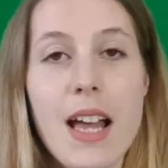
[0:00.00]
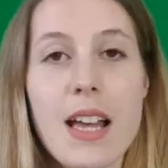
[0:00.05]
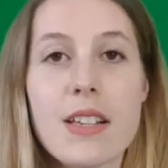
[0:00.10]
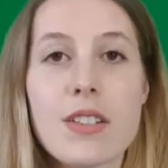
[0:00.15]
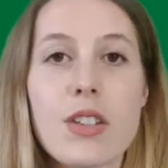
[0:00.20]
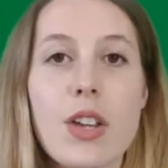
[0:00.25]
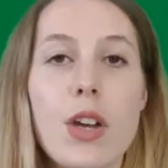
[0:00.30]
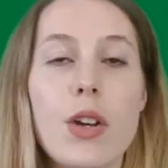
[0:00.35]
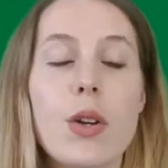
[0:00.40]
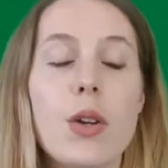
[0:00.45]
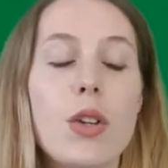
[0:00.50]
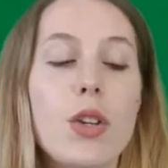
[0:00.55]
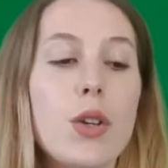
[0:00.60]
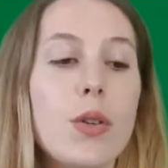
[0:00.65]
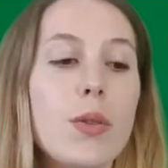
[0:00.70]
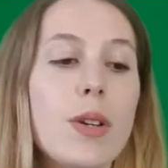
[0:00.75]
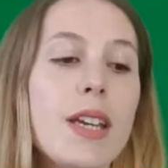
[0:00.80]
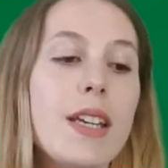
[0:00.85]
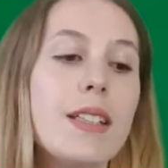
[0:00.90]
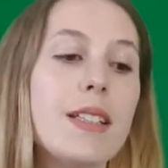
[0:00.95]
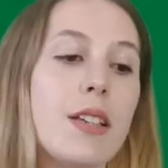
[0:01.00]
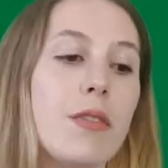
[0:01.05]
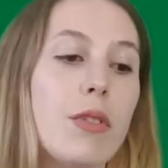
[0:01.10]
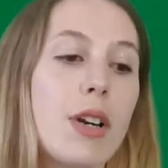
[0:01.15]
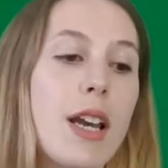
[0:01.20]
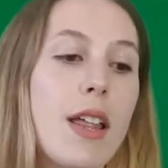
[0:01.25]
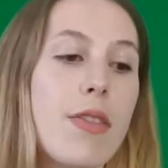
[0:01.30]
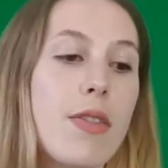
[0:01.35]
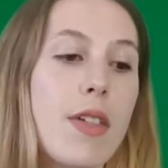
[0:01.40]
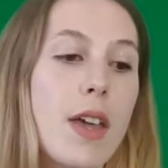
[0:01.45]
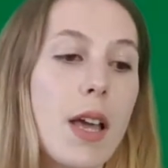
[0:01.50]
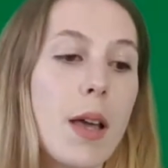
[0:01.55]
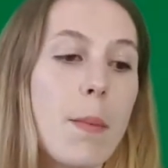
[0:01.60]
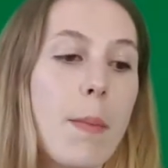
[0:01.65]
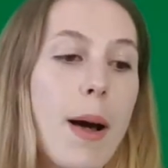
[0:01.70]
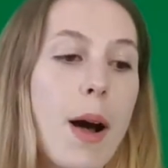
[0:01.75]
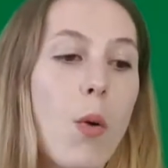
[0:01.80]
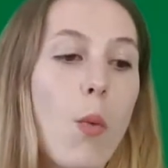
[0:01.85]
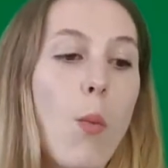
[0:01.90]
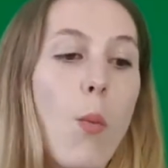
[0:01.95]
So you need to really think
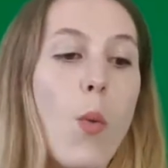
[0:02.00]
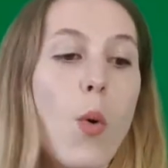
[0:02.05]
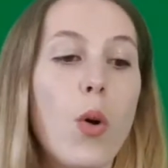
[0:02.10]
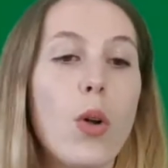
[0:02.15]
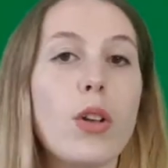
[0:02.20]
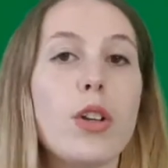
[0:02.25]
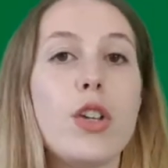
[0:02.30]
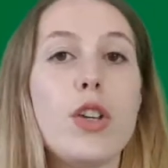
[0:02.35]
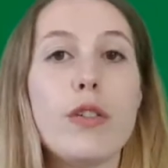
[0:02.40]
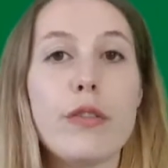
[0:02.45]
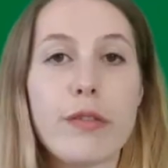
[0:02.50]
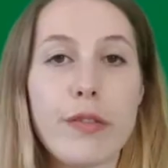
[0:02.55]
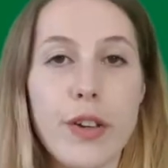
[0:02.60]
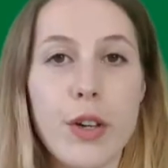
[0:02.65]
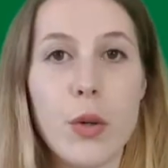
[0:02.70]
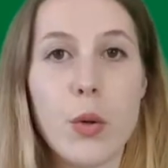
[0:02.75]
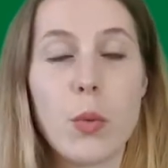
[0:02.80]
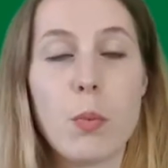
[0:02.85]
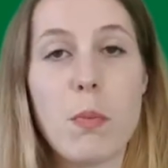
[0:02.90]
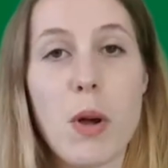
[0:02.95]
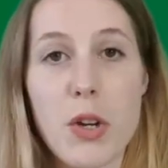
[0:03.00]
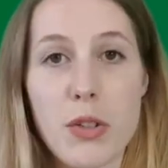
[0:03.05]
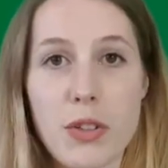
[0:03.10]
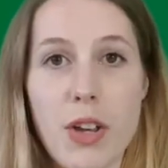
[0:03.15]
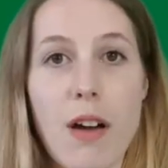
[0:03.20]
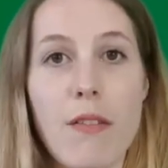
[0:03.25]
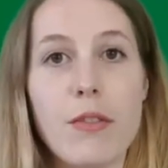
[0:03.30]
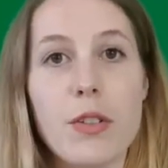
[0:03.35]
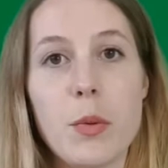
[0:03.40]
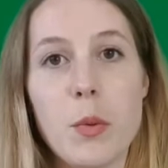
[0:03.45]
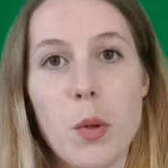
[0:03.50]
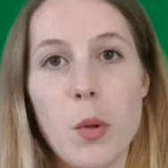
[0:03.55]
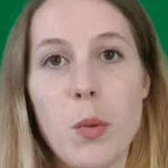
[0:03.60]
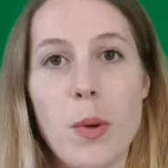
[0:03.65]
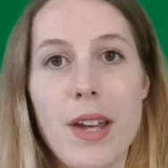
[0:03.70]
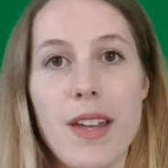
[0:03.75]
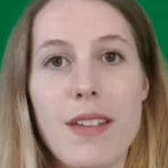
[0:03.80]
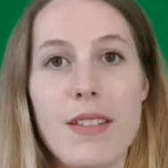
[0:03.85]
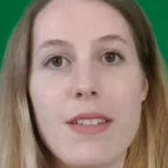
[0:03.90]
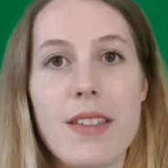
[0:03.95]
about what you feel most comfortable
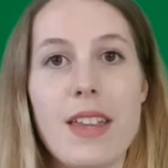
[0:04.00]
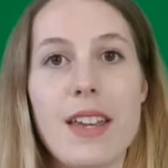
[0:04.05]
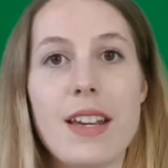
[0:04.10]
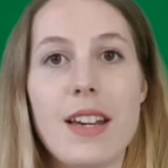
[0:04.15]
with.